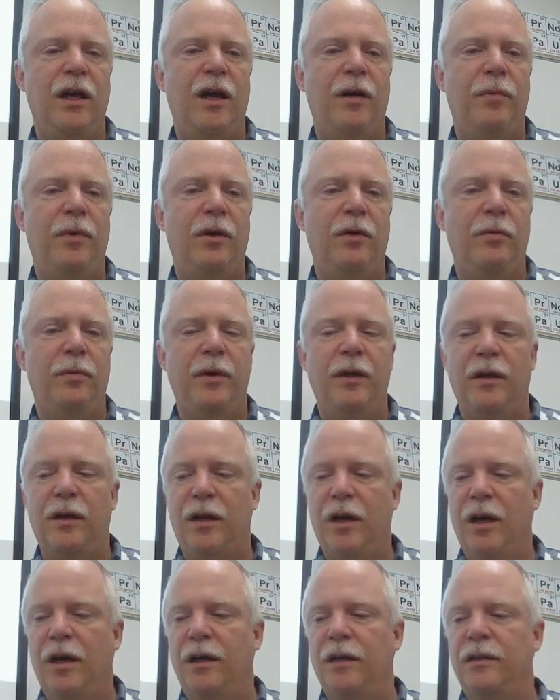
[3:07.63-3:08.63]
Up here would be the
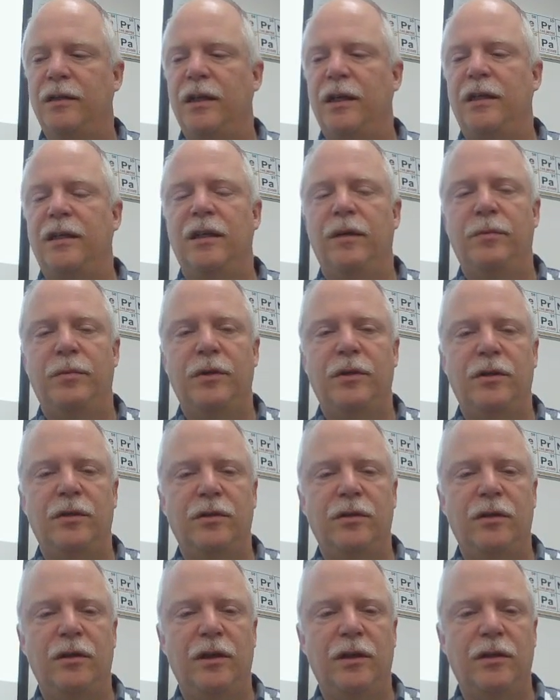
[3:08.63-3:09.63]
condensate temperature.
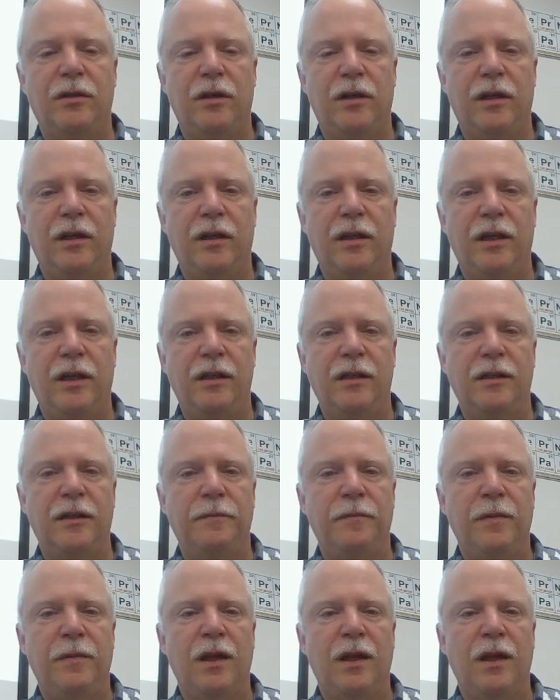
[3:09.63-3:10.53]
So let's look at these.